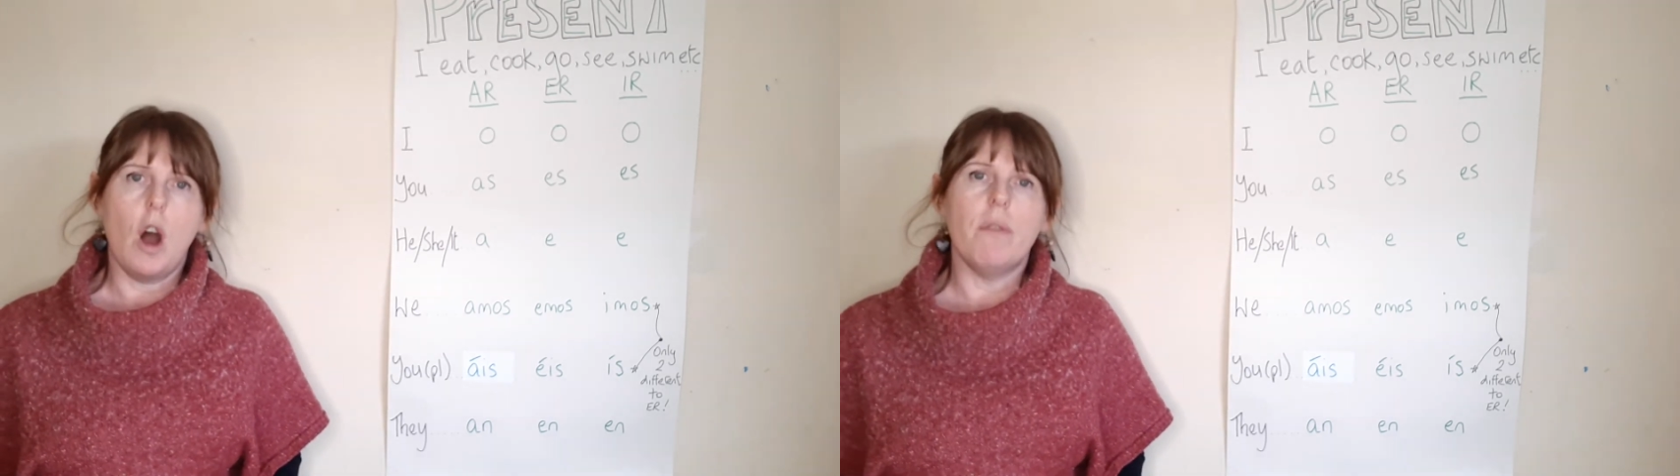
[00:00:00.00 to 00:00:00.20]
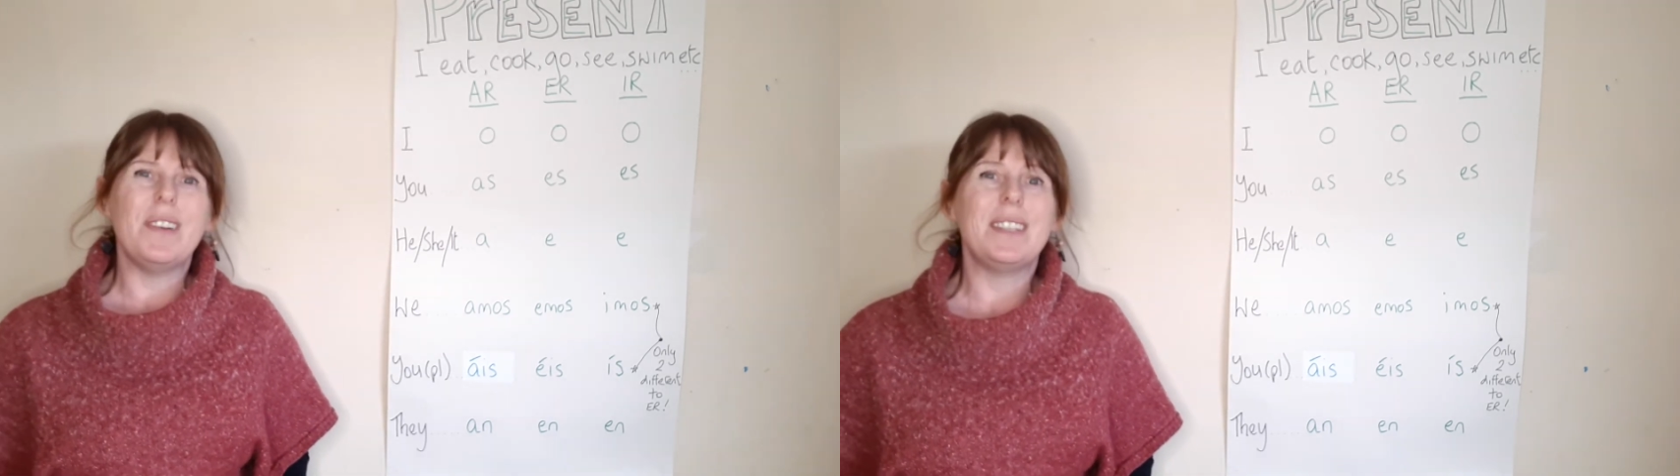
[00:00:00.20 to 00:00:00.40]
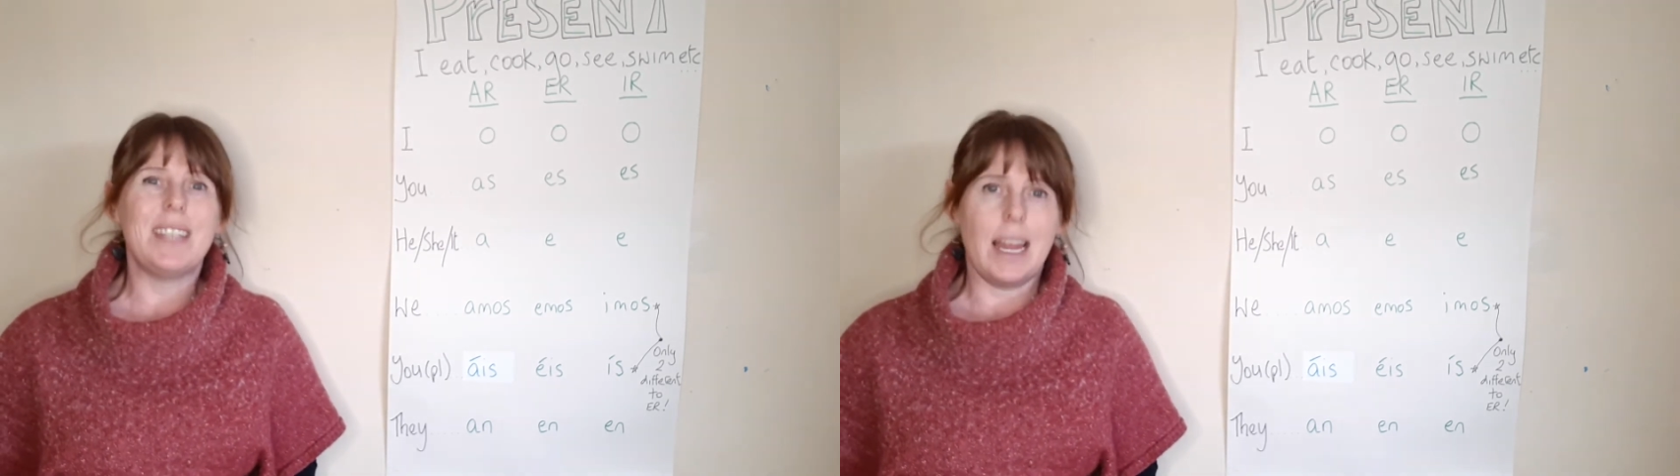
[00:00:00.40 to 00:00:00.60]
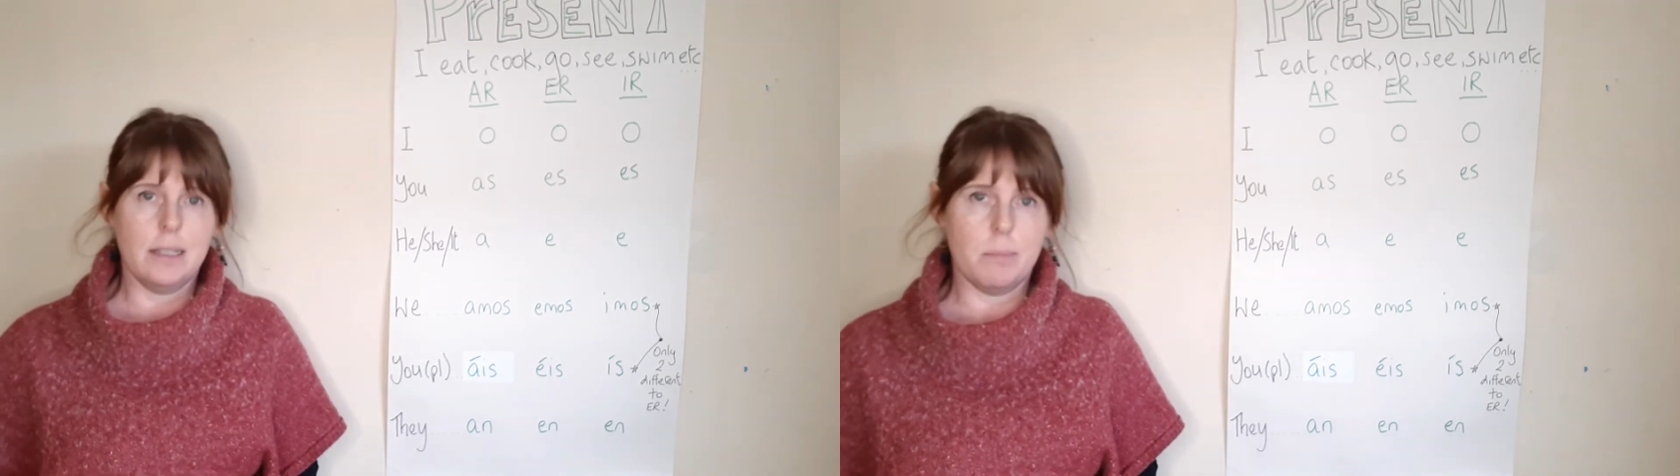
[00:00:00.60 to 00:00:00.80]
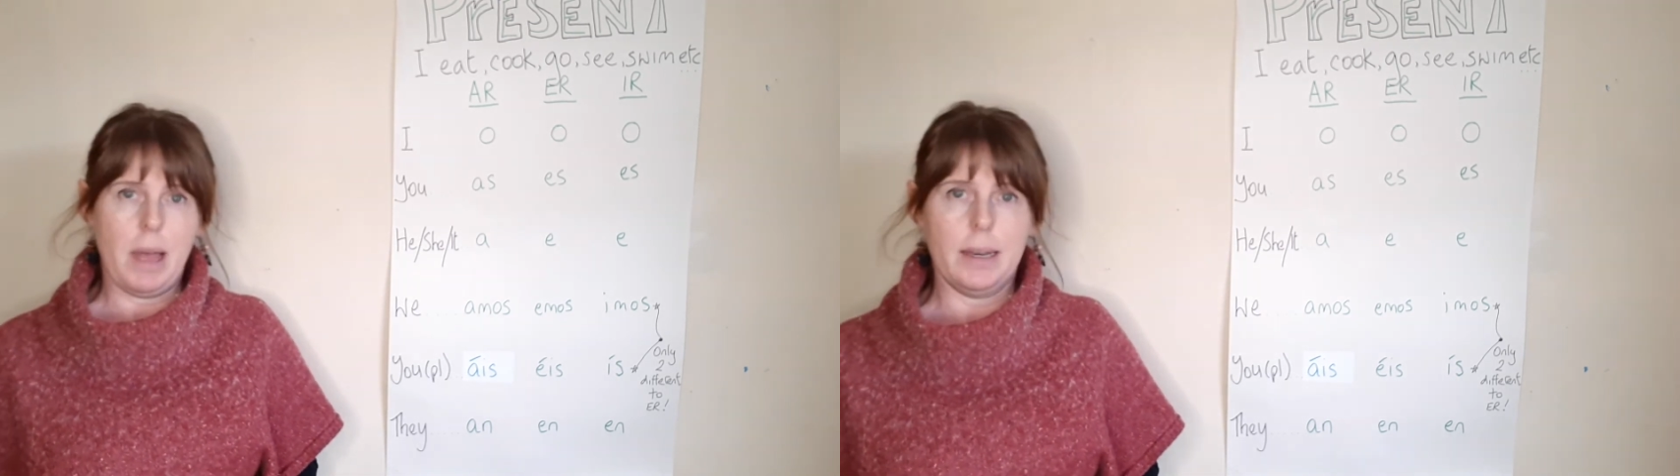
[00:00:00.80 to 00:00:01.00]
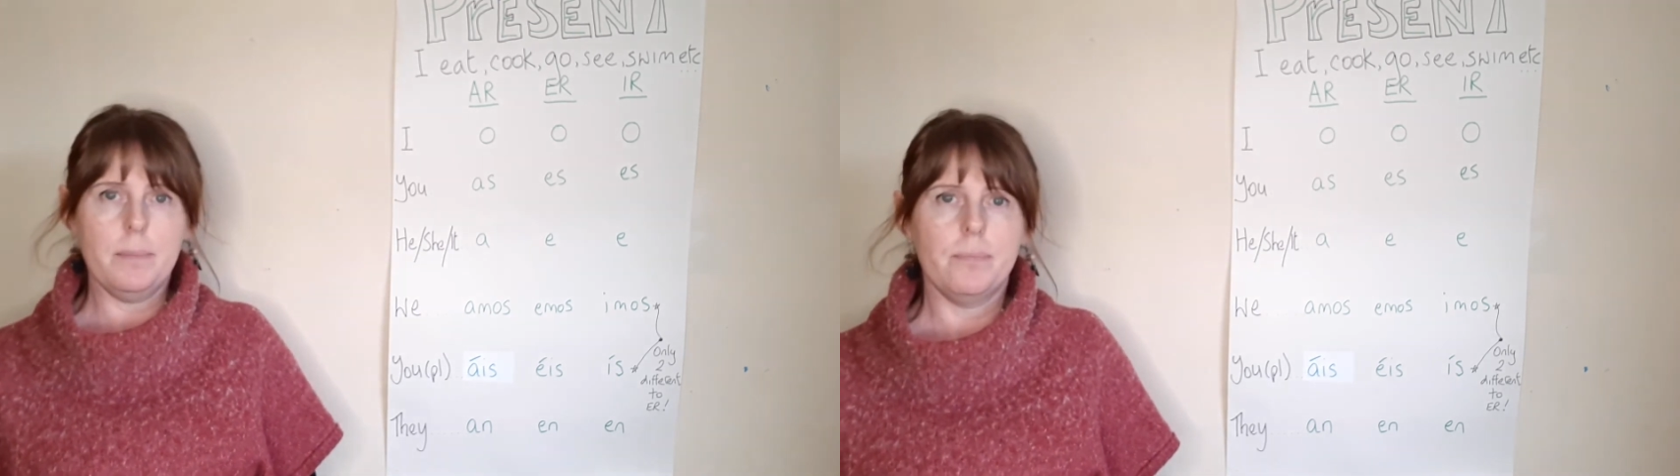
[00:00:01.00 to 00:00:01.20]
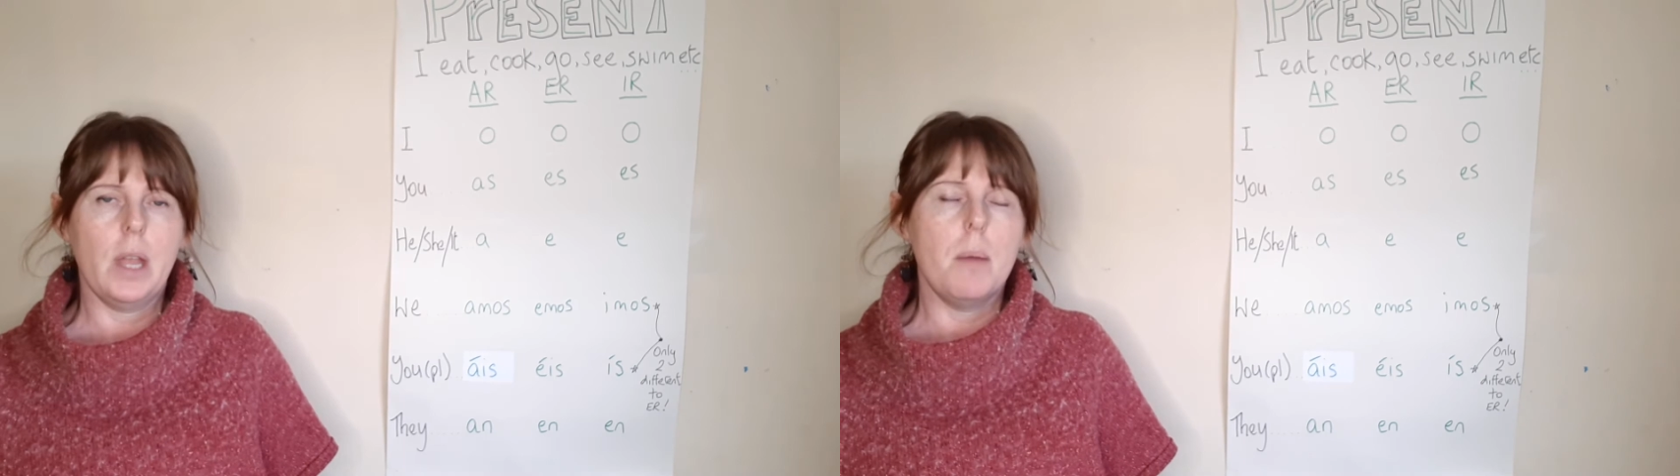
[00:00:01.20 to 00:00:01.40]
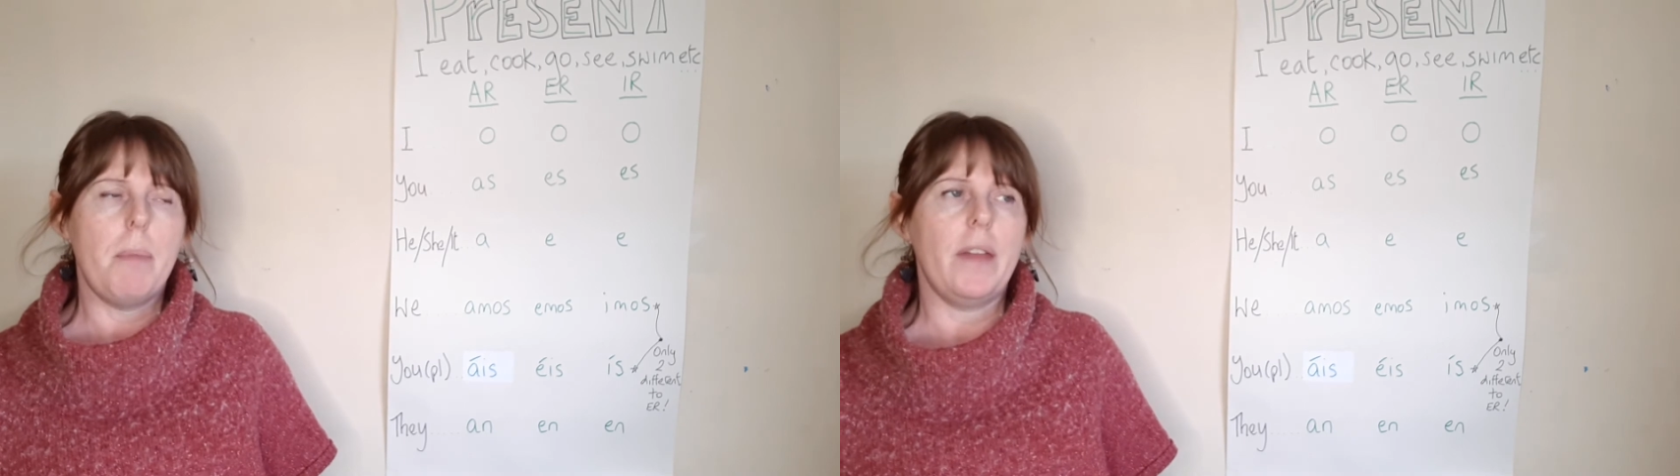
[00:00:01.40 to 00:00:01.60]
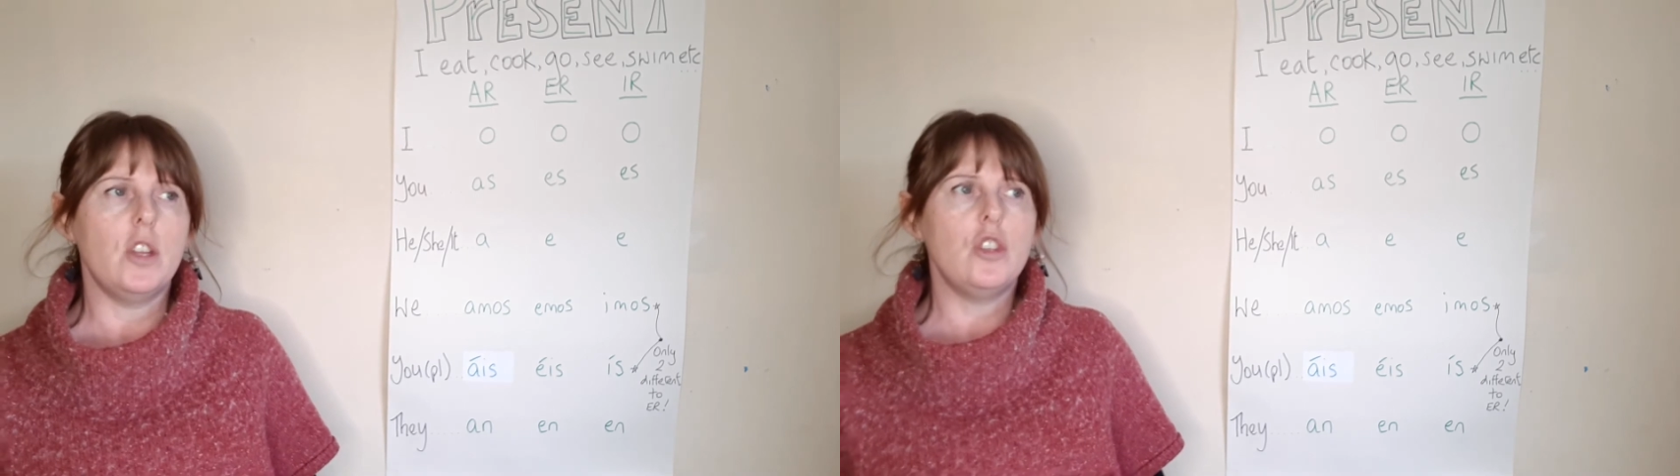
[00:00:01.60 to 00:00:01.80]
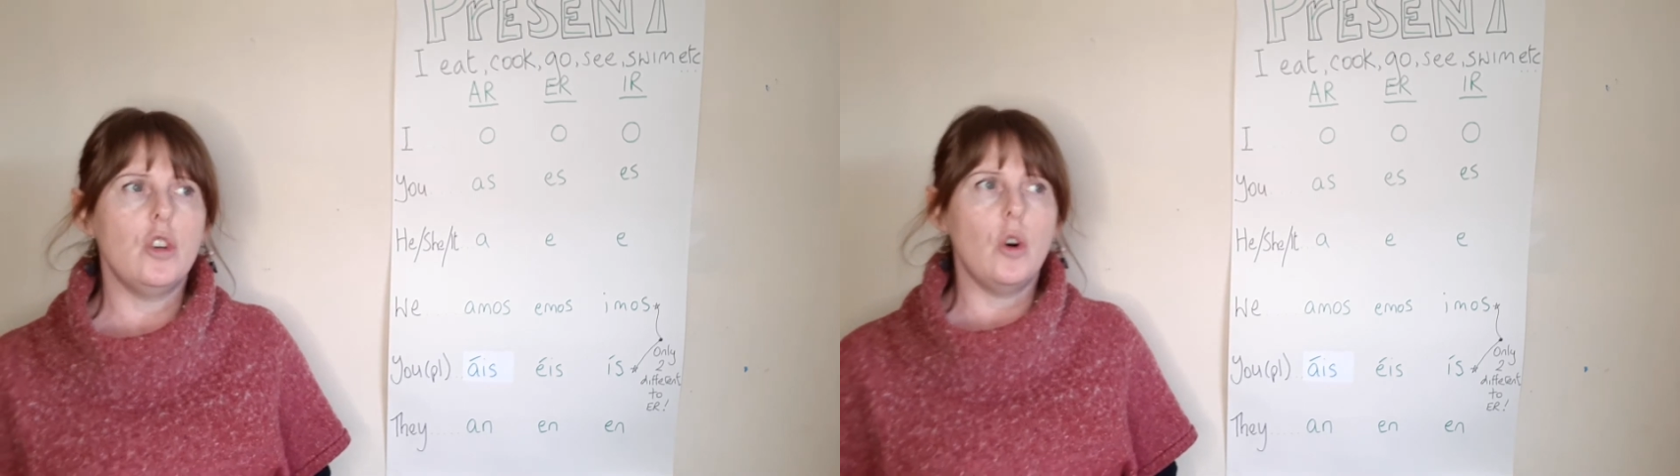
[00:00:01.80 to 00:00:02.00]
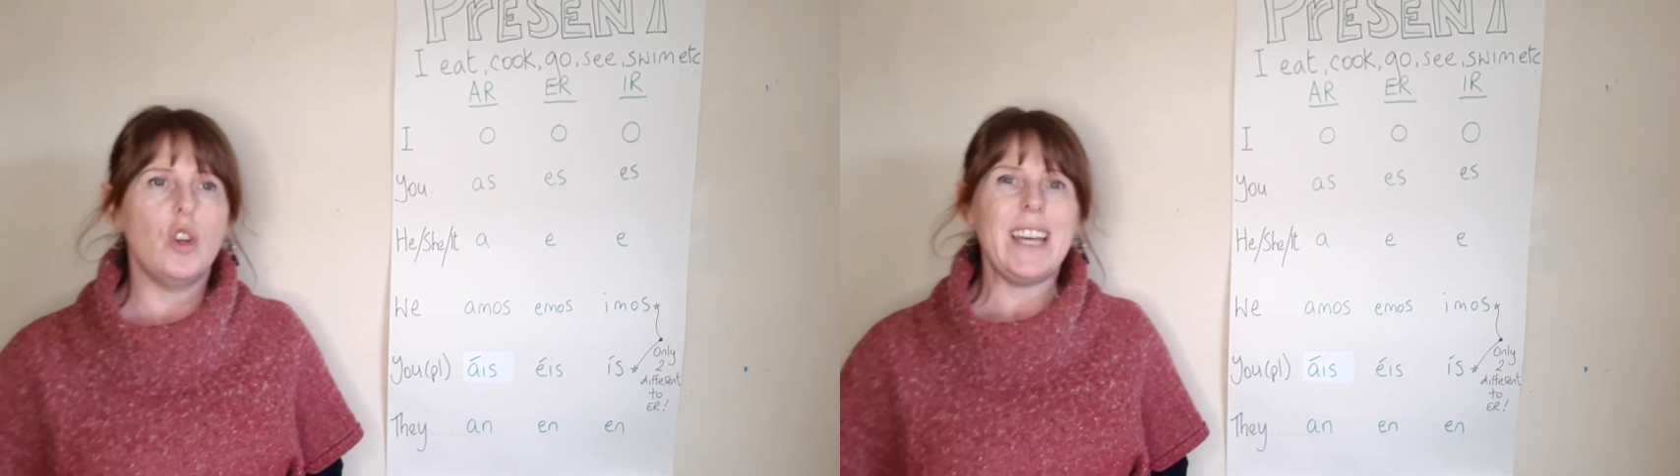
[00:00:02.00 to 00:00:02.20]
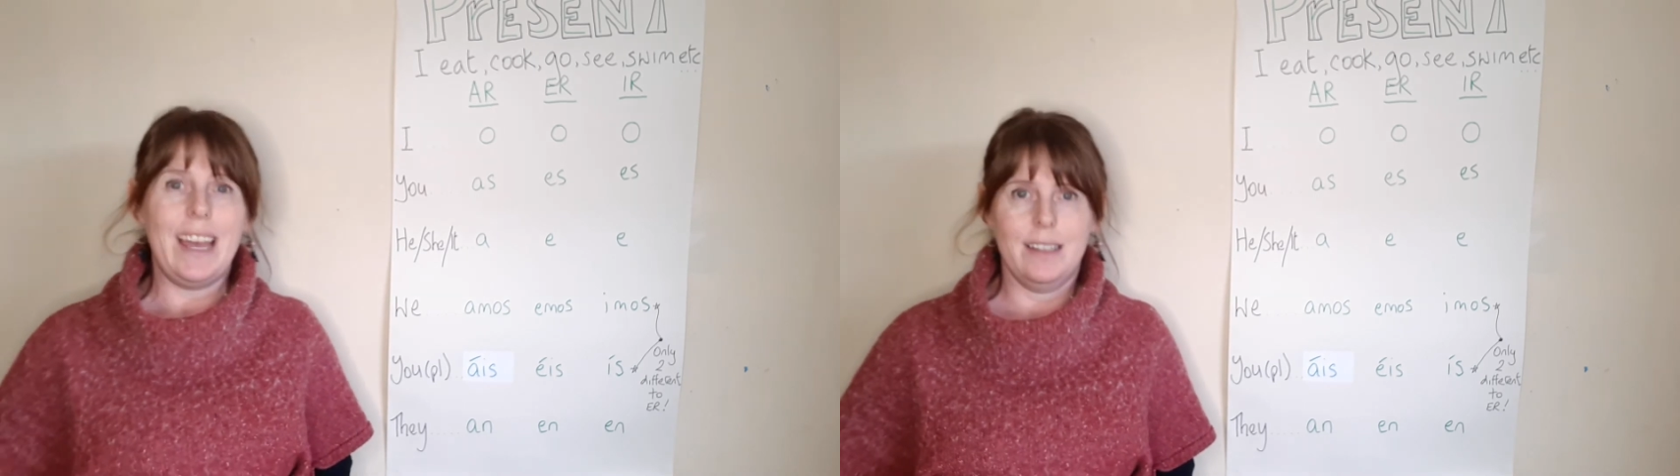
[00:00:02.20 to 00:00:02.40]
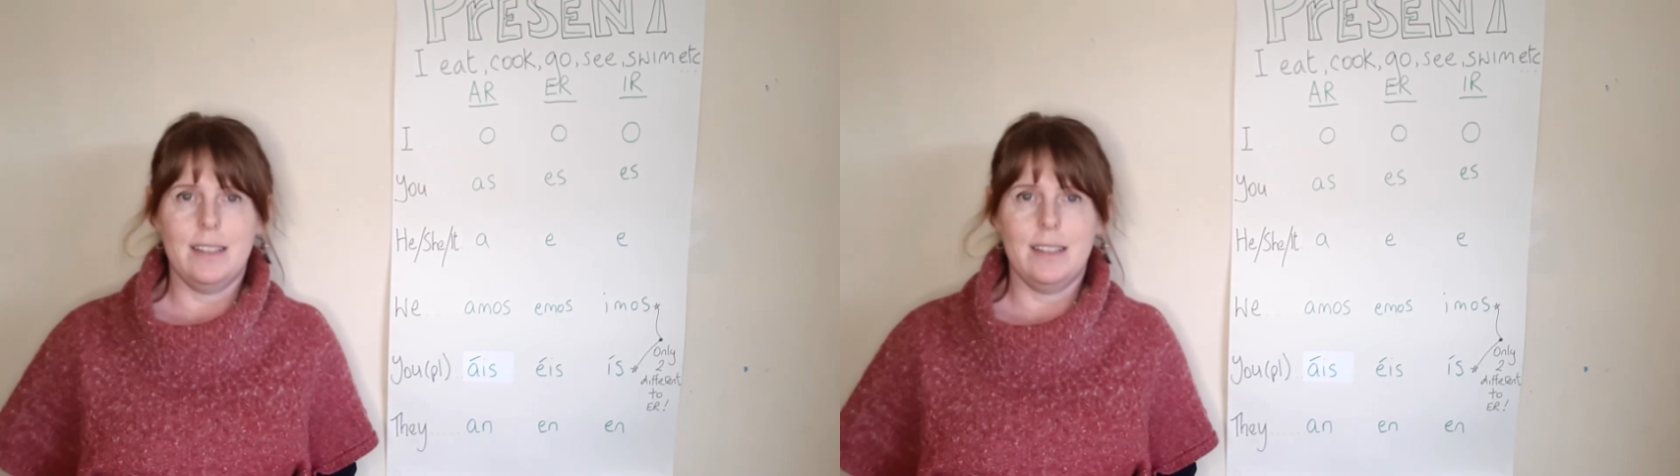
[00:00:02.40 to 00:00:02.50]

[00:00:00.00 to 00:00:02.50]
of Sandman by the Chordettes.